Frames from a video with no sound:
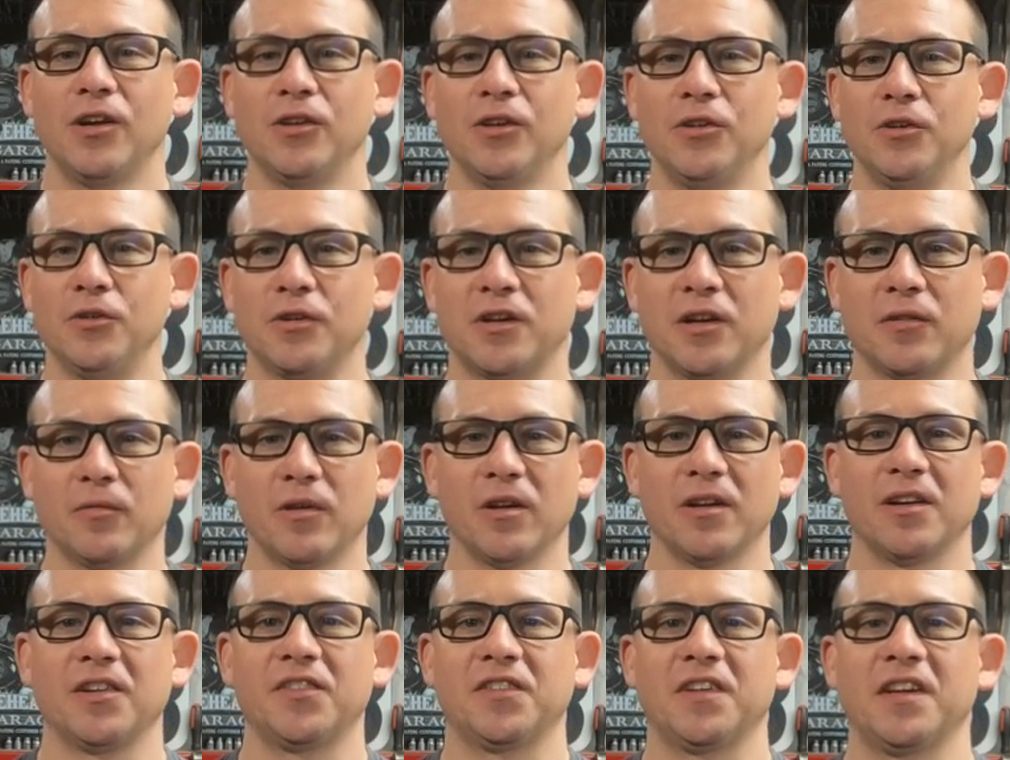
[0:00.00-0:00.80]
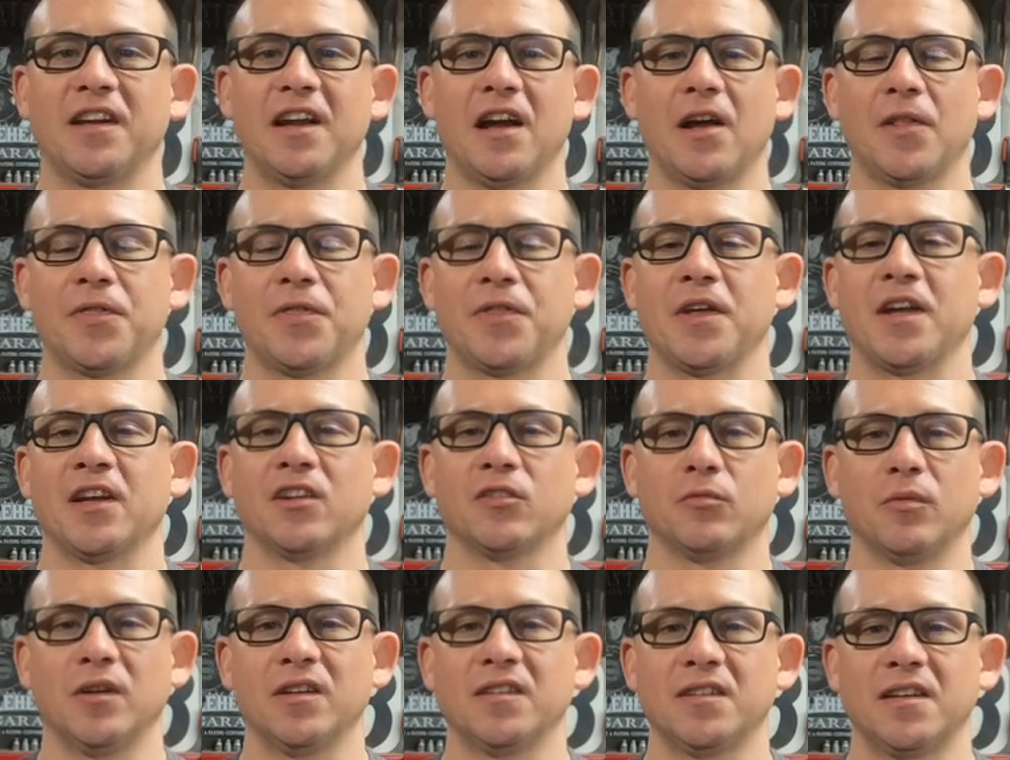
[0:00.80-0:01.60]
you can really see how
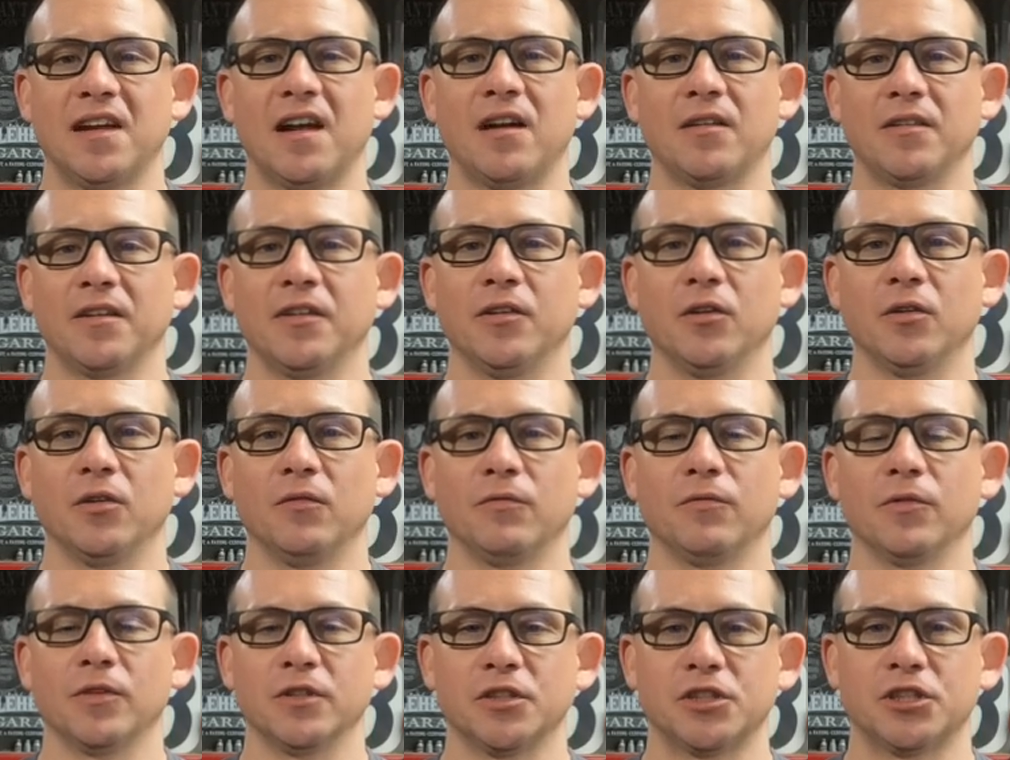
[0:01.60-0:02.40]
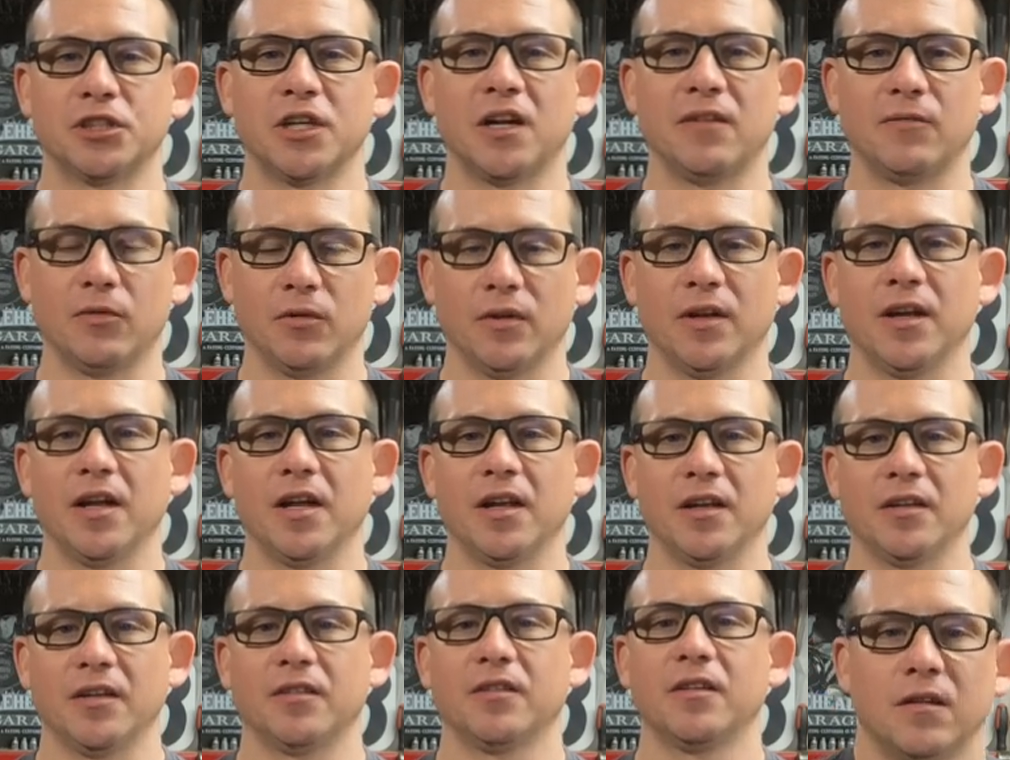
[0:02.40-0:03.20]
things went downhill for the
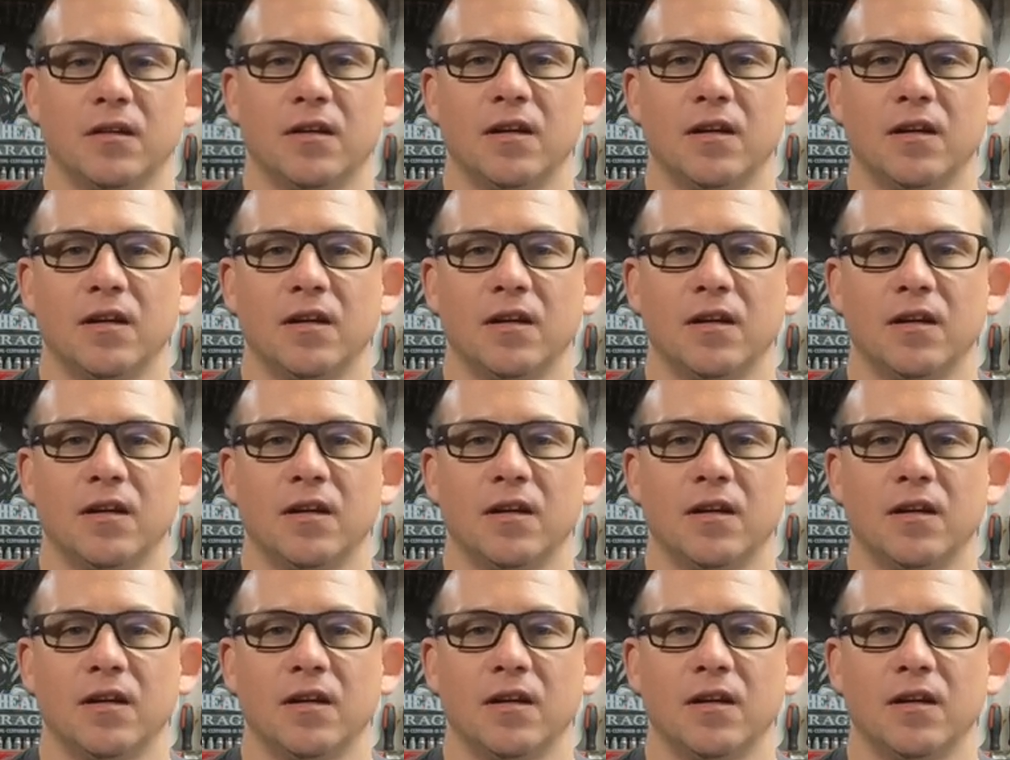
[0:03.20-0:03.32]
Shovelhead.